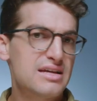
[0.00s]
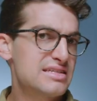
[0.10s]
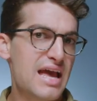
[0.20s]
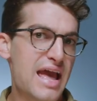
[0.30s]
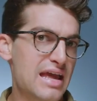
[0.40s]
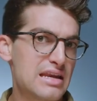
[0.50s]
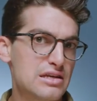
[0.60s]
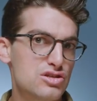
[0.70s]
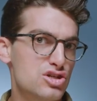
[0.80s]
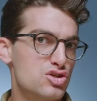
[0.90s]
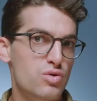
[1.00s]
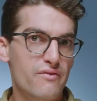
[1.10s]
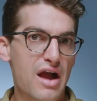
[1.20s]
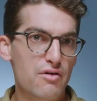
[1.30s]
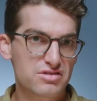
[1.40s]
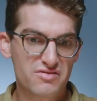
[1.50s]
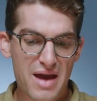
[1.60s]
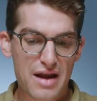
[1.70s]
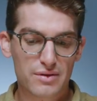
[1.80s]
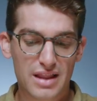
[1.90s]
ten to twelve hours of
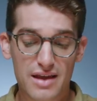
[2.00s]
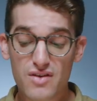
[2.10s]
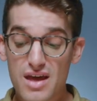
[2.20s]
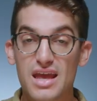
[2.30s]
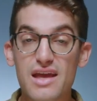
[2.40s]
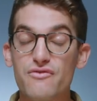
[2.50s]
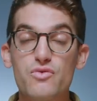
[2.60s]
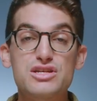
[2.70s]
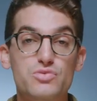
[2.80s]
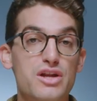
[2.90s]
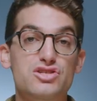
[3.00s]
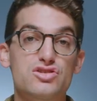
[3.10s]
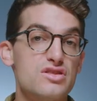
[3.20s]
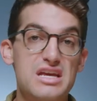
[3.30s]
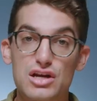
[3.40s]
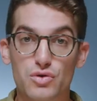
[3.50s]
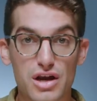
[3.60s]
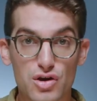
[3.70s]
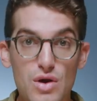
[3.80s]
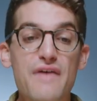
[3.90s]
battery life if we switch to the
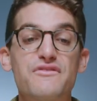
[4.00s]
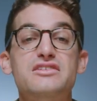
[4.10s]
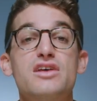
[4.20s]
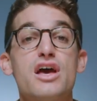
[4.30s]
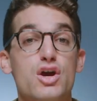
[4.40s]
integrated graphics